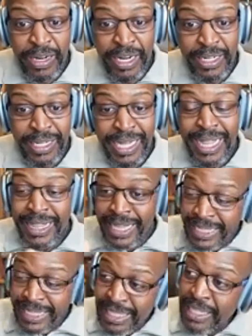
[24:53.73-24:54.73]
Right?
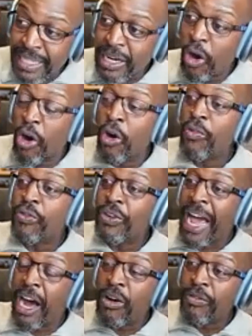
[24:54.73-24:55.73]
This is an
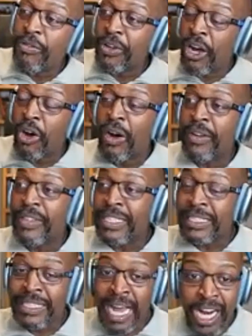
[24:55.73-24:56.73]
outflow of
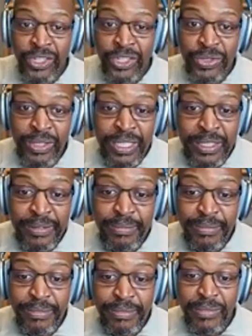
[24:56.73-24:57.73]
the doctrine